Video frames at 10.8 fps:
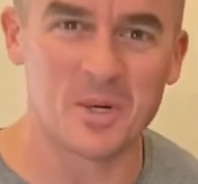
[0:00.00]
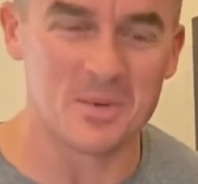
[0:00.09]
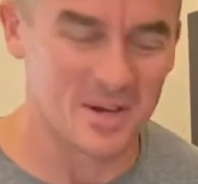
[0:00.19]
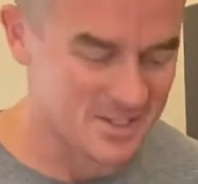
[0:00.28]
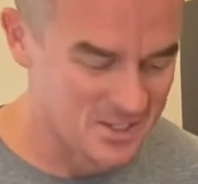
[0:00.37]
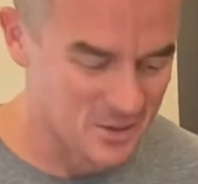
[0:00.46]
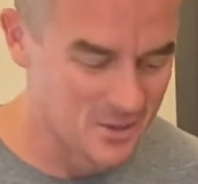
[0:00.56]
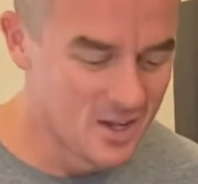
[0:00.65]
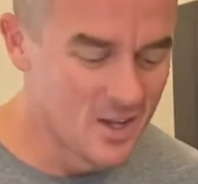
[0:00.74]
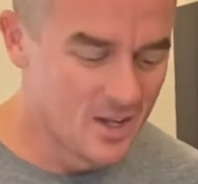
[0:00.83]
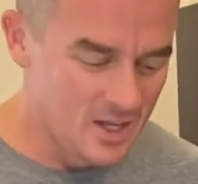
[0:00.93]
minutes. So
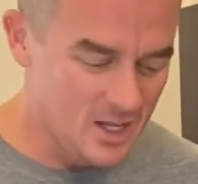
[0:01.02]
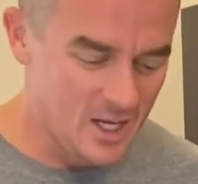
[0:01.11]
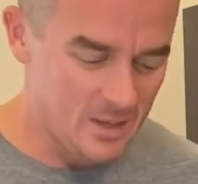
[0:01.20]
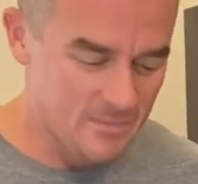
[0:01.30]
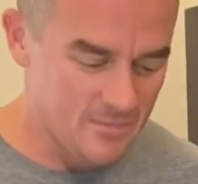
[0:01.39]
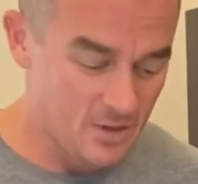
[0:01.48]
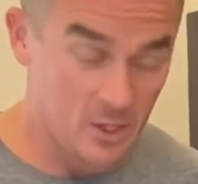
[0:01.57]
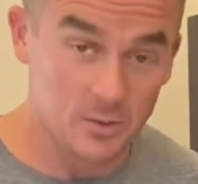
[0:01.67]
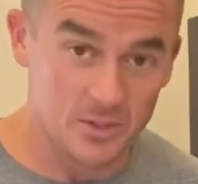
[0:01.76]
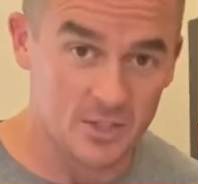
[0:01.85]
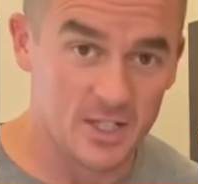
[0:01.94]
if you like what
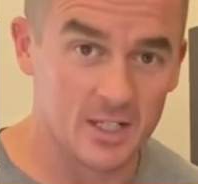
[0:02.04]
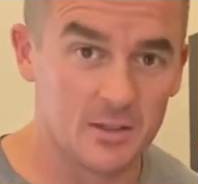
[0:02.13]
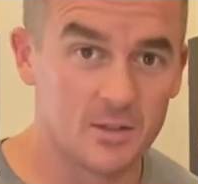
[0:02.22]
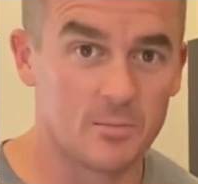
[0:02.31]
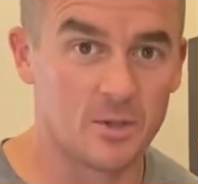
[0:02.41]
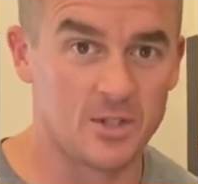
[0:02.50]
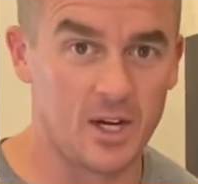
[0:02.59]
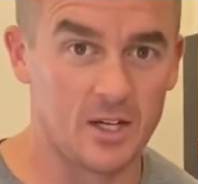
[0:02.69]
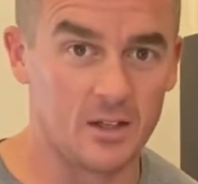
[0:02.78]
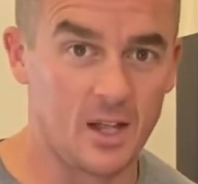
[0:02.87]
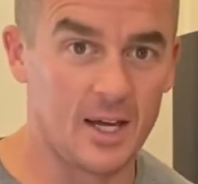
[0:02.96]
you're seeing, appreciate
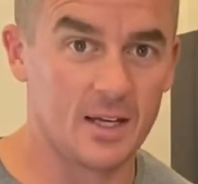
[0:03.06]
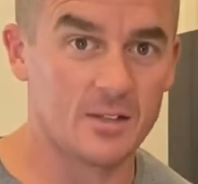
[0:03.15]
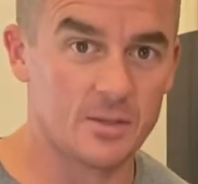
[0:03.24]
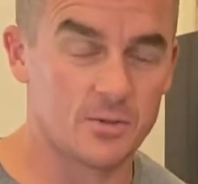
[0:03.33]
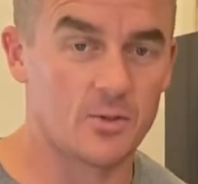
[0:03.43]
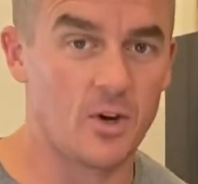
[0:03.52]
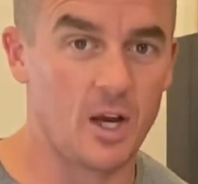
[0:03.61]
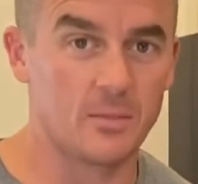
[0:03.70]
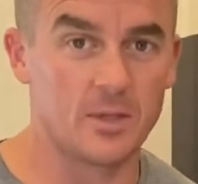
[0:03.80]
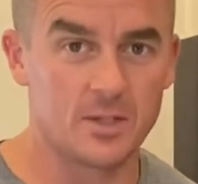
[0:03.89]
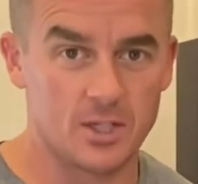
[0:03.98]
it. Like, subscribe,
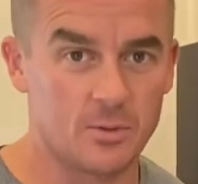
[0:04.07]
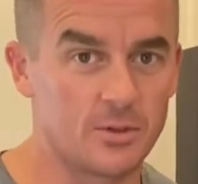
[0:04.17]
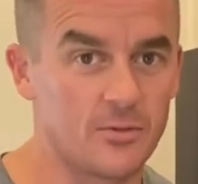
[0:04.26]
share with your